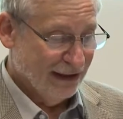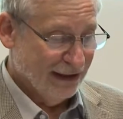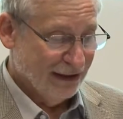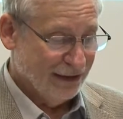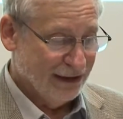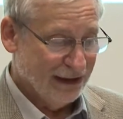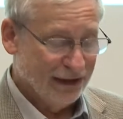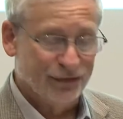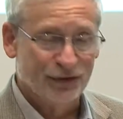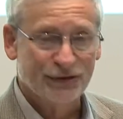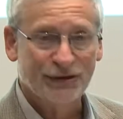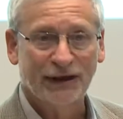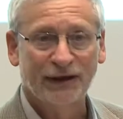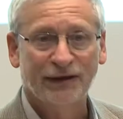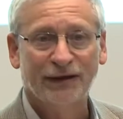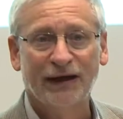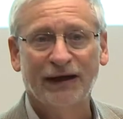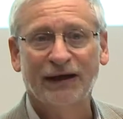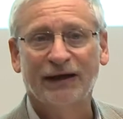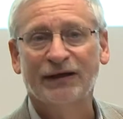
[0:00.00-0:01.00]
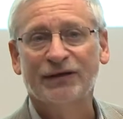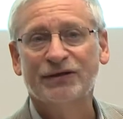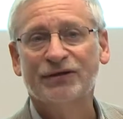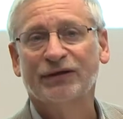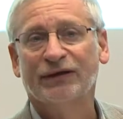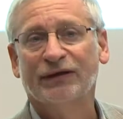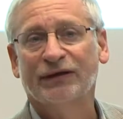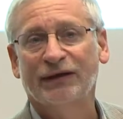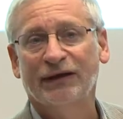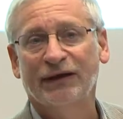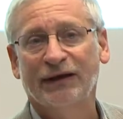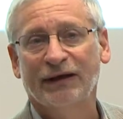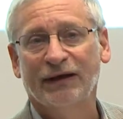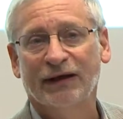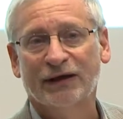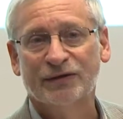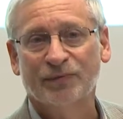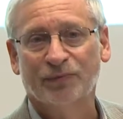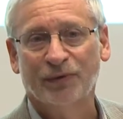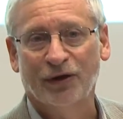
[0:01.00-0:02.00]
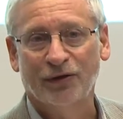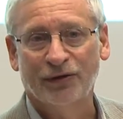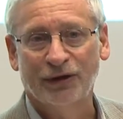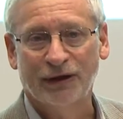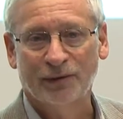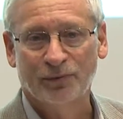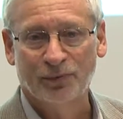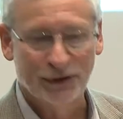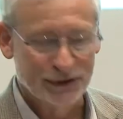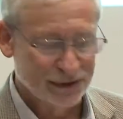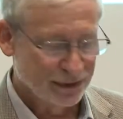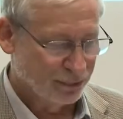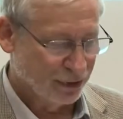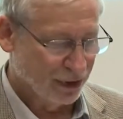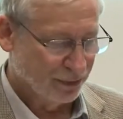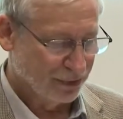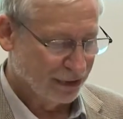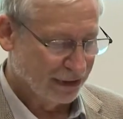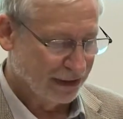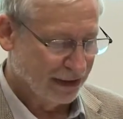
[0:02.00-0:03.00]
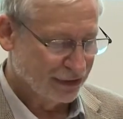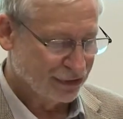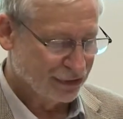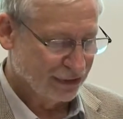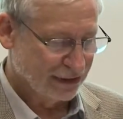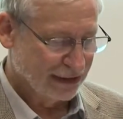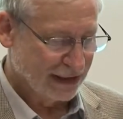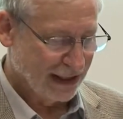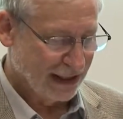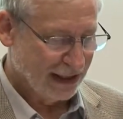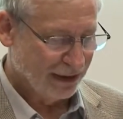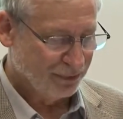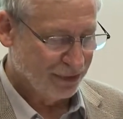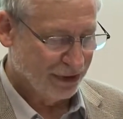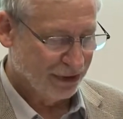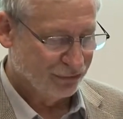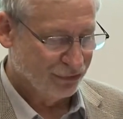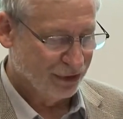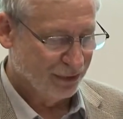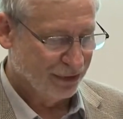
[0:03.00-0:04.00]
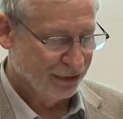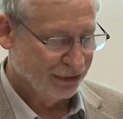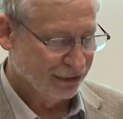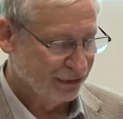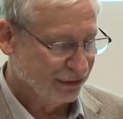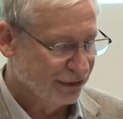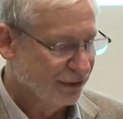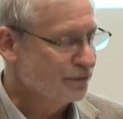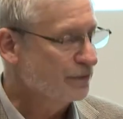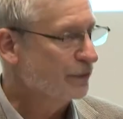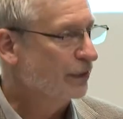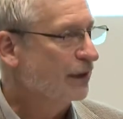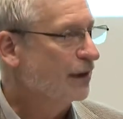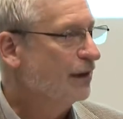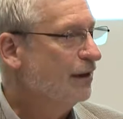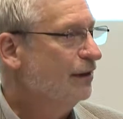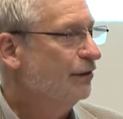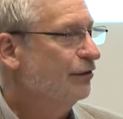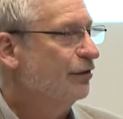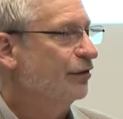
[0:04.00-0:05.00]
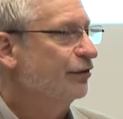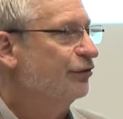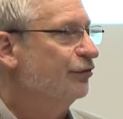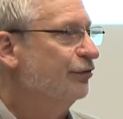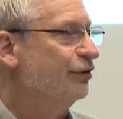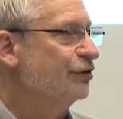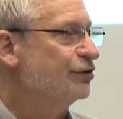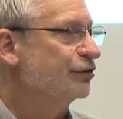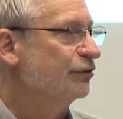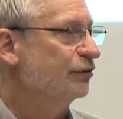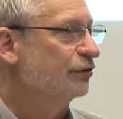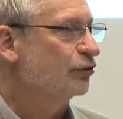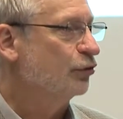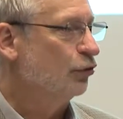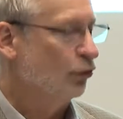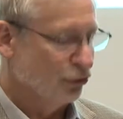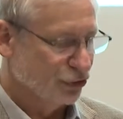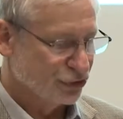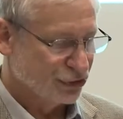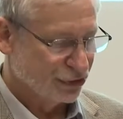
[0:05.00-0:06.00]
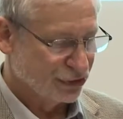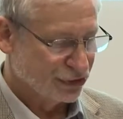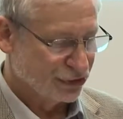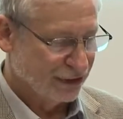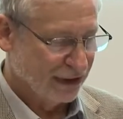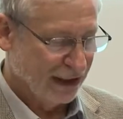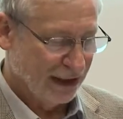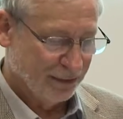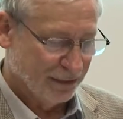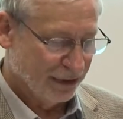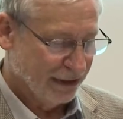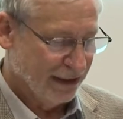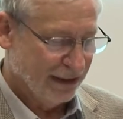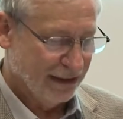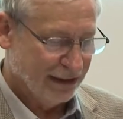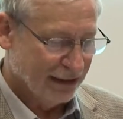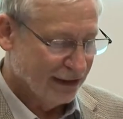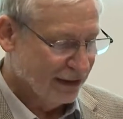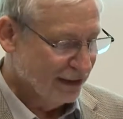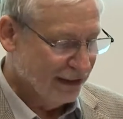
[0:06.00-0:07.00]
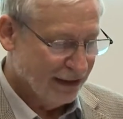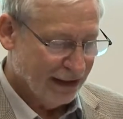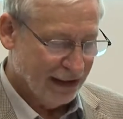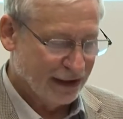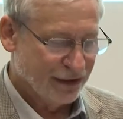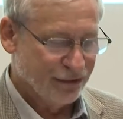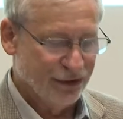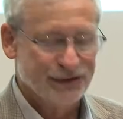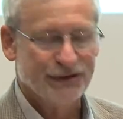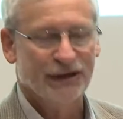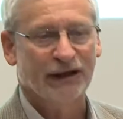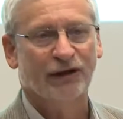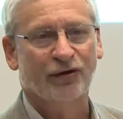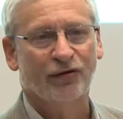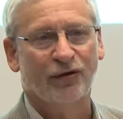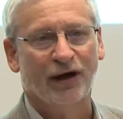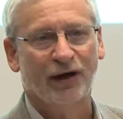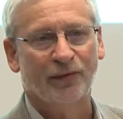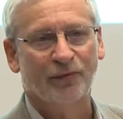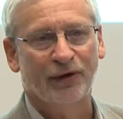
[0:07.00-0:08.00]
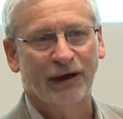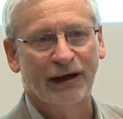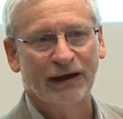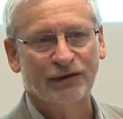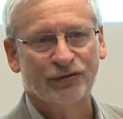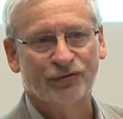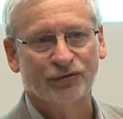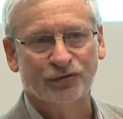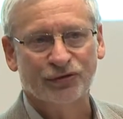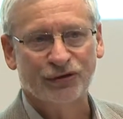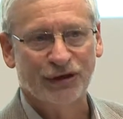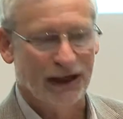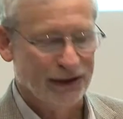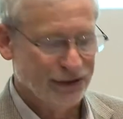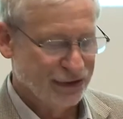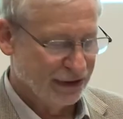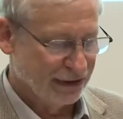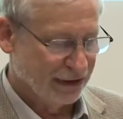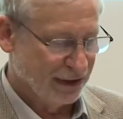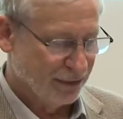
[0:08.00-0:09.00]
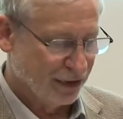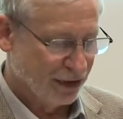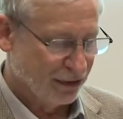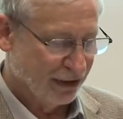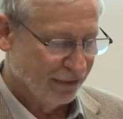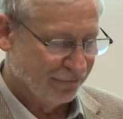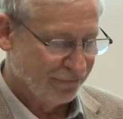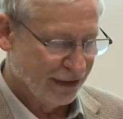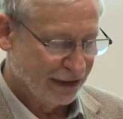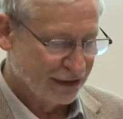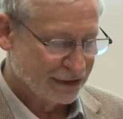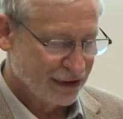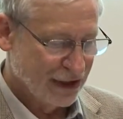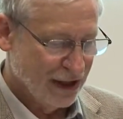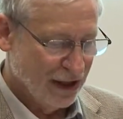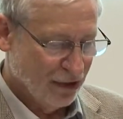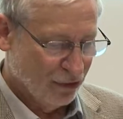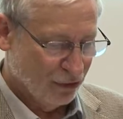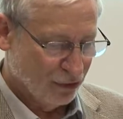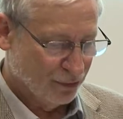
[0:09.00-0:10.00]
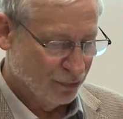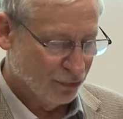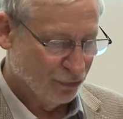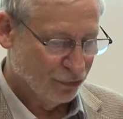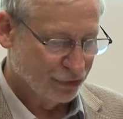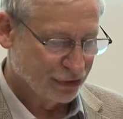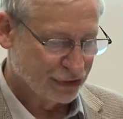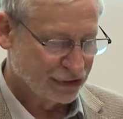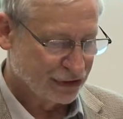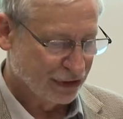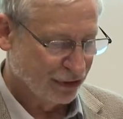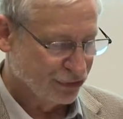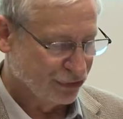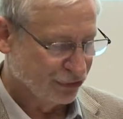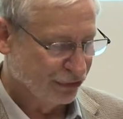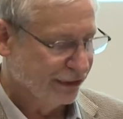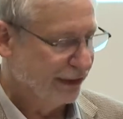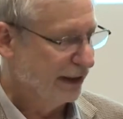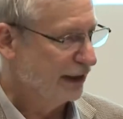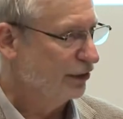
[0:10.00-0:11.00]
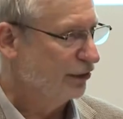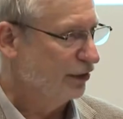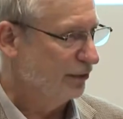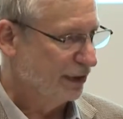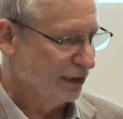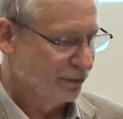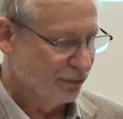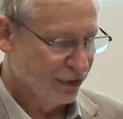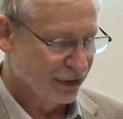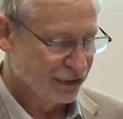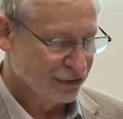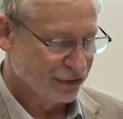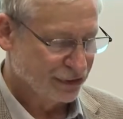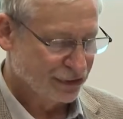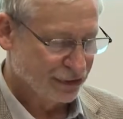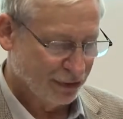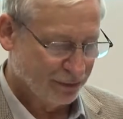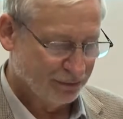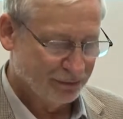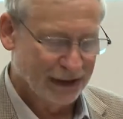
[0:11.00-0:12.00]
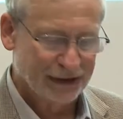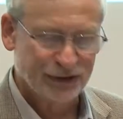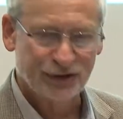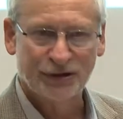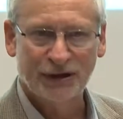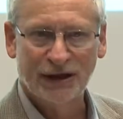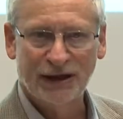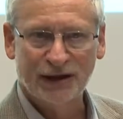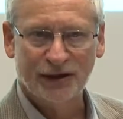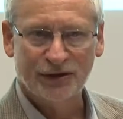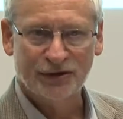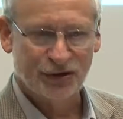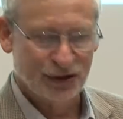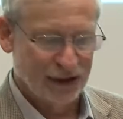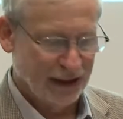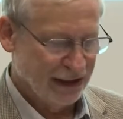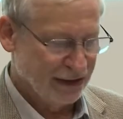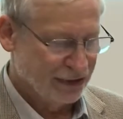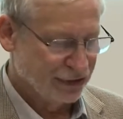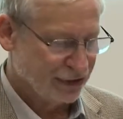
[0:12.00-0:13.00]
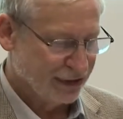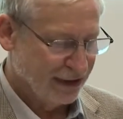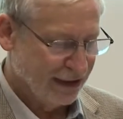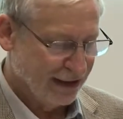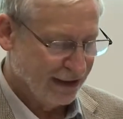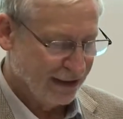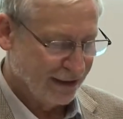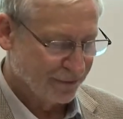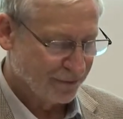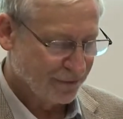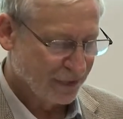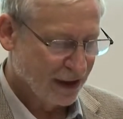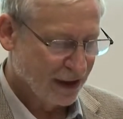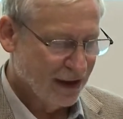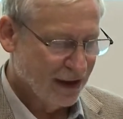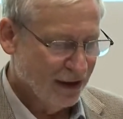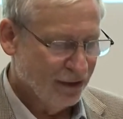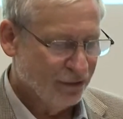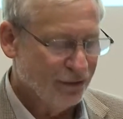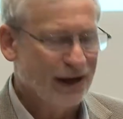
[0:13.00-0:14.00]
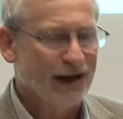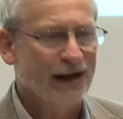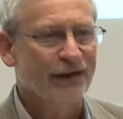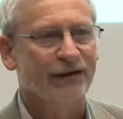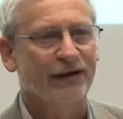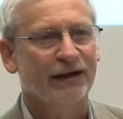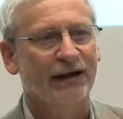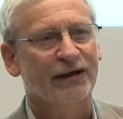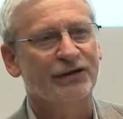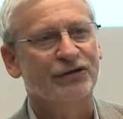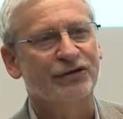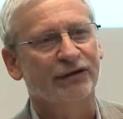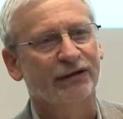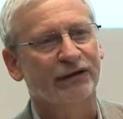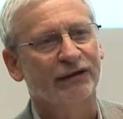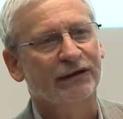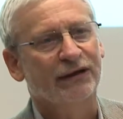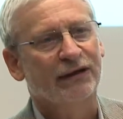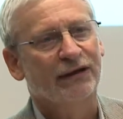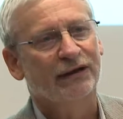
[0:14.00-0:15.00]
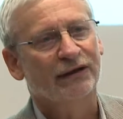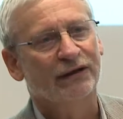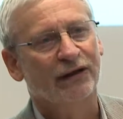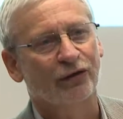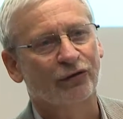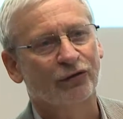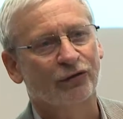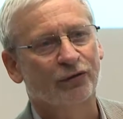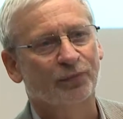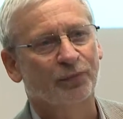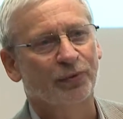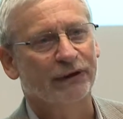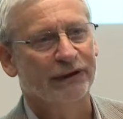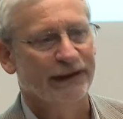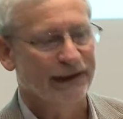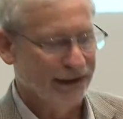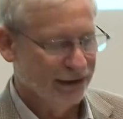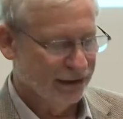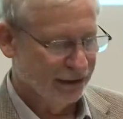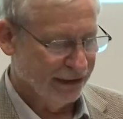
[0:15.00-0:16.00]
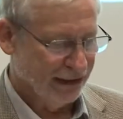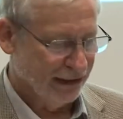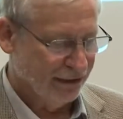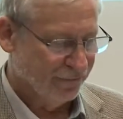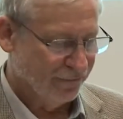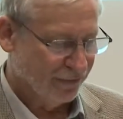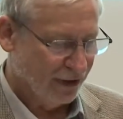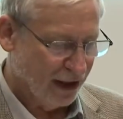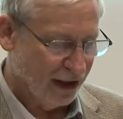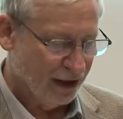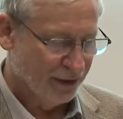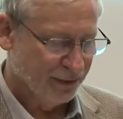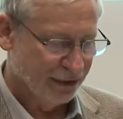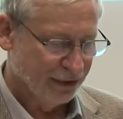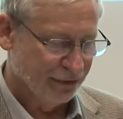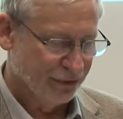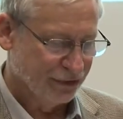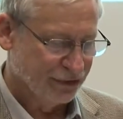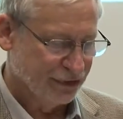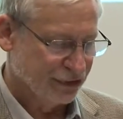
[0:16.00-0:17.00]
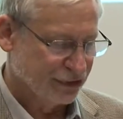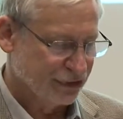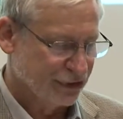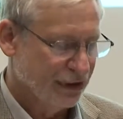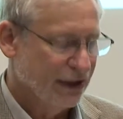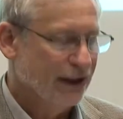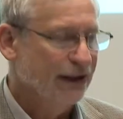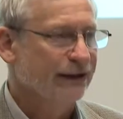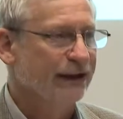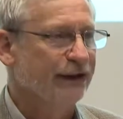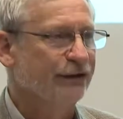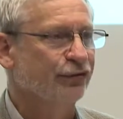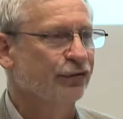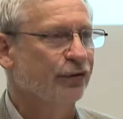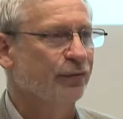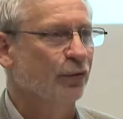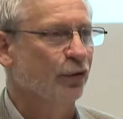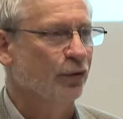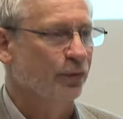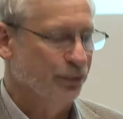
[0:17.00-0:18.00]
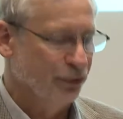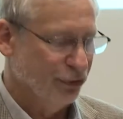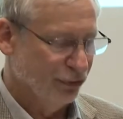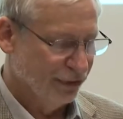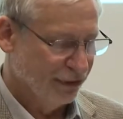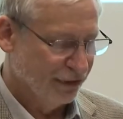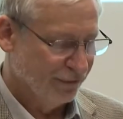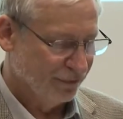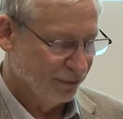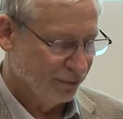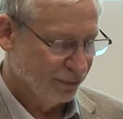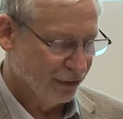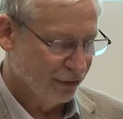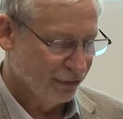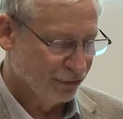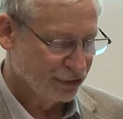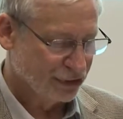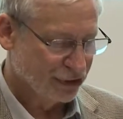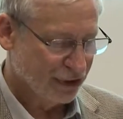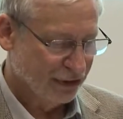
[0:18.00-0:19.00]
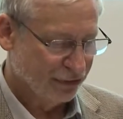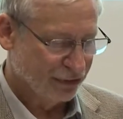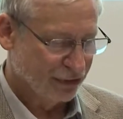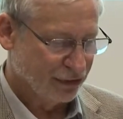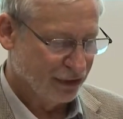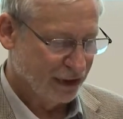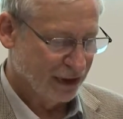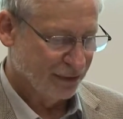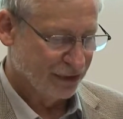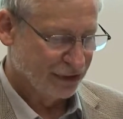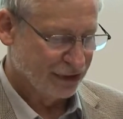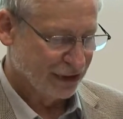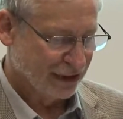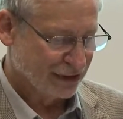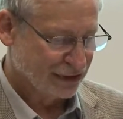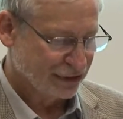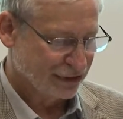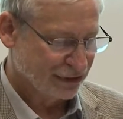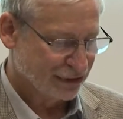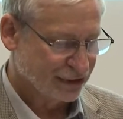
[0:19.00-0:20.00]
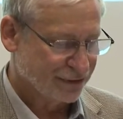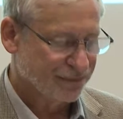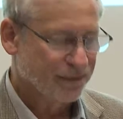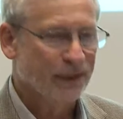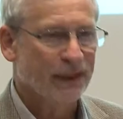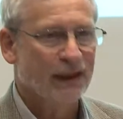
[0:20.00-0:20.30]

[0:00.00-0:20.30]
The interesting thing is that the exploding prison population can't be attributed to the traditional causes, namely increasing crime rates or changing demographics or broader social and economic pressures. Not much has changed there. Rather, it's the local political environment which has led to a more punitive approach to crime and justice.